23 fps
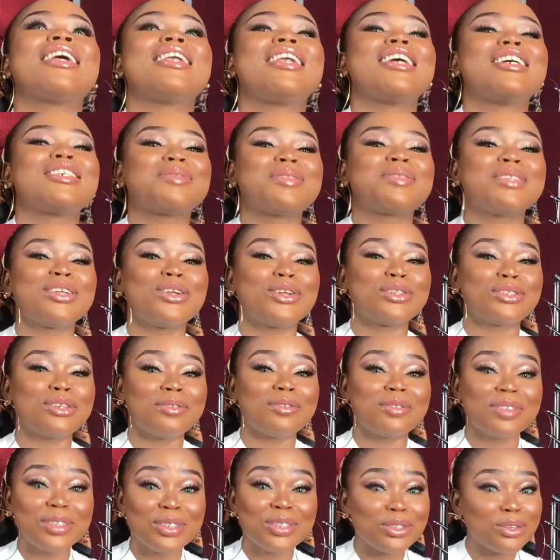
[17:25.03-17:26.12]
There's been a lot of
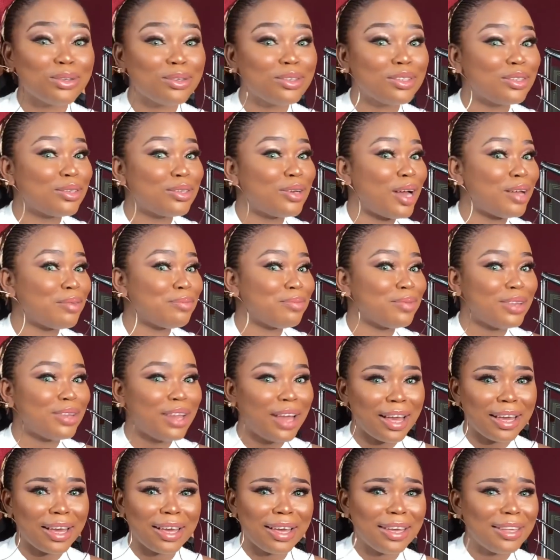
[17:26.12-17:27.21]
things. So I feel
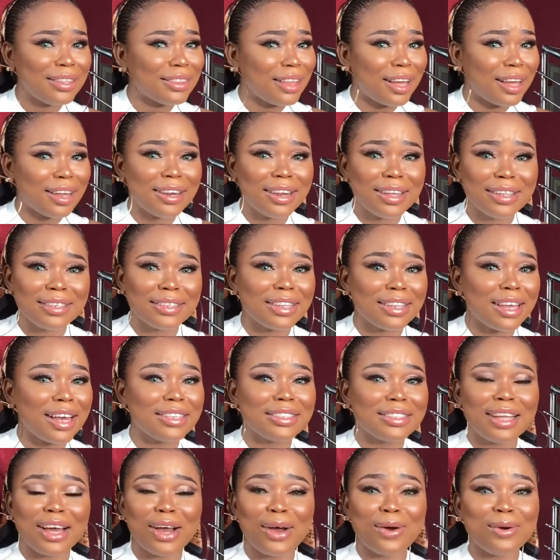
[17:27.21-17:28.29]
like internet now is
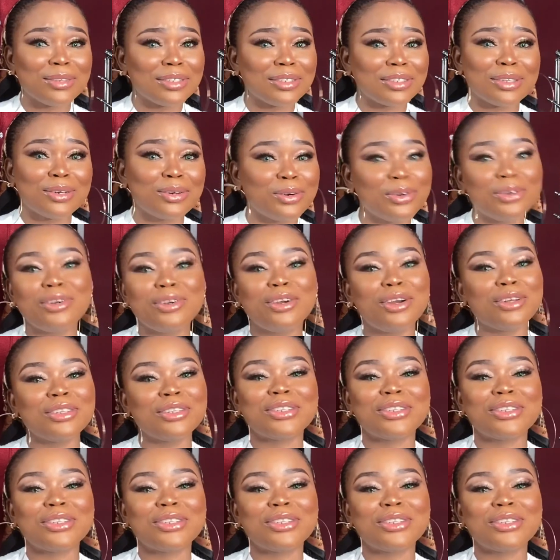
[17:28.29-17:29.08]
not costing a whole lot.